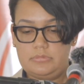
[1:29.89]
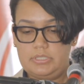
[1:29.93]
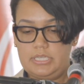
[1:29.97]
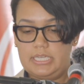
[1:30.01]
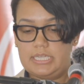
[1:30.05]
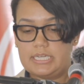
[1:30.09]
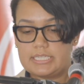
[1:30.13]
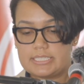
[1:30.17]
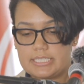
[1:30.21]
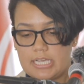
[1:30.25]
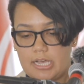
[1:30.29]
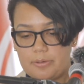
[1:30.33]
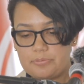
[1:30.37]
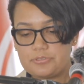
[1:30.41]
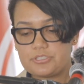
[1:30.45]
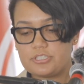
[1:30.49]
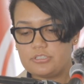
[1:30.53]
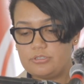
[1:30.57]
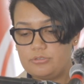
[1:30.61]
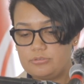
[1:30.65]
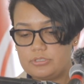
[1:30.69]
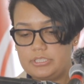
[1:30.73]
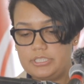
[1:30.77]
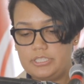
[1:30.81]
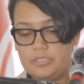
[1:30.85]
It is
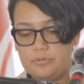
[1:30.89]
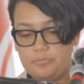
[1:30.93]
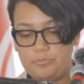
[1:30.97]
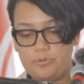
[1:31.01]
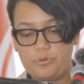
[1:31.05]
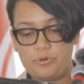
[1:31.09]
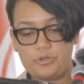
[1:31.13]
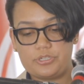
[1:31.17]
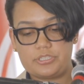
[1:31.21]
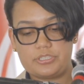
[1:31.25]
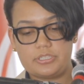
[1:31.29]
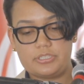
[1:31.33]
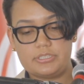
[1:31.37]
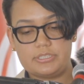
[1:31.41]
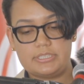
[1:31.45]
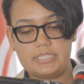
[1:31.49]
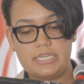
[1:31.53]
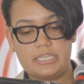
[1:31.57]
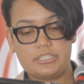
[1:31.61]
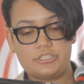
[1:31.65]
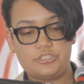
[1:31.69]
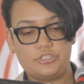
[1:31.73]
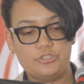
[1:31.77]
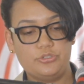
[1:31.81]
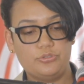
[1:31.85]
absolutely important
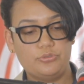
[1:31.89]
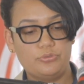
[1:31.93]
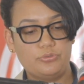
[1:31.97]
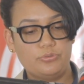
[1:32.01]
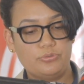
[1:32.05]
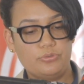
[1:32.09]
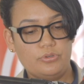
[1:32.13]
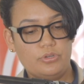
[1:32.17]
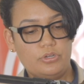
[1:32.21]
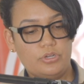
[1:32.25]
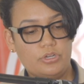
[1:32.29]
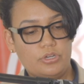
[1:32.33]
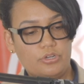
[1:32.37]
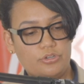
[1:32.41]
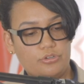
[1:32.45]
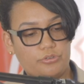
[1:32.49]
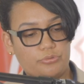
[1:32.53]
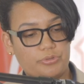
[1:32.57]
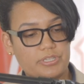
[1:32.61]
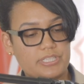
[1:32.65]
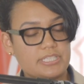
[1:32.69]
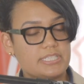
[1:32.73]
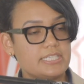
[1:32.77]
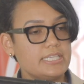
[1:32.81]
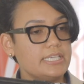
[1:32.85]
that you
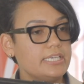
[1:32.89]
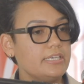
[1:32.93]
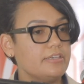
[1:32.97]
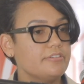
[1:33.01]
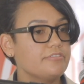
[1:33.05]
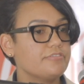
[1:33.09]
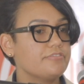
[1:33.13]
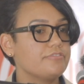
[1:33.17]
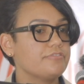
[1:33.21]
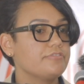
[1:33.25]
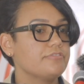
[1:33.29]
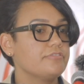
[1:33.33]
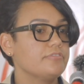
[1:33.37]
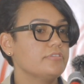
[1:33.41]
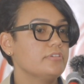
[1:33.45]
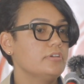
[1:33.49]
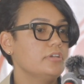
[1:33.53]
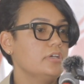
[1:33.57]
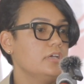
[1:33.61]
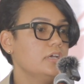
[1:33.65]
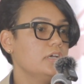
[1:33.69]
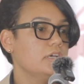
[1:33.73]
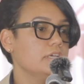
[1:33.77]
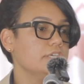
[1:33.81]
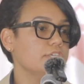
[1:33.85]
receive
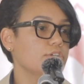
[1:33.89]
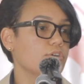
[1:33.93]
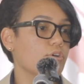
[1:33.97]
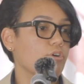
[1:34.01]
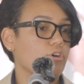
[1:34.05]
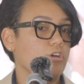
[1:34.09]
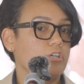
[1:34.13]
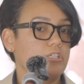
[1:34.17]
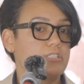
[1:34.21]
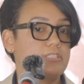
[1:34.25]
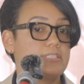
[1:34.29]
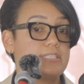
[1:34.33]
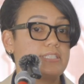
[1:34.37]
your